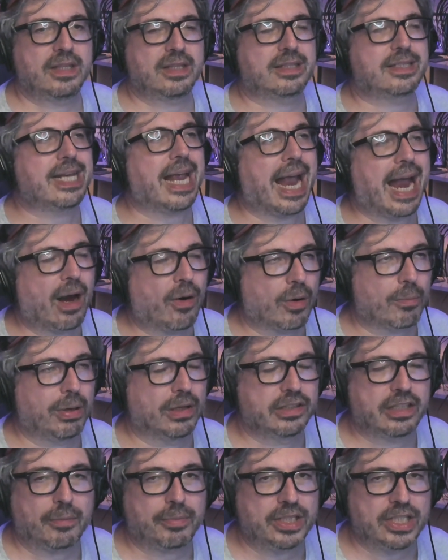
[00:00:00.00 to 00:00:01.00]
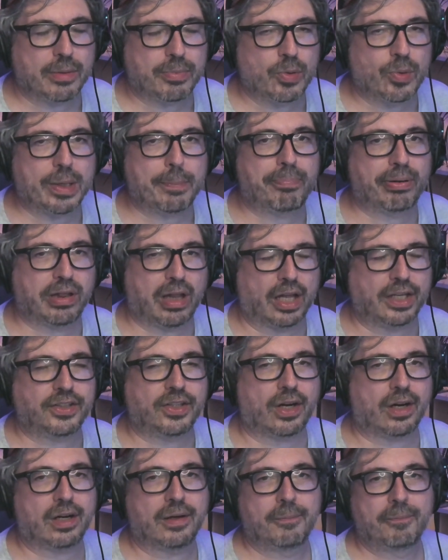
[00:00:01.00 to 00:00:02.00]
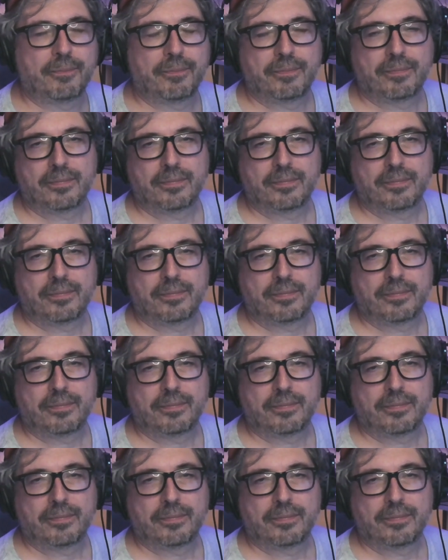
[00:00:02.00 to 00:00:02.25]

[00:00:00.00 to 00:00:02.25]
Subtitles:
terrible WWE plunder?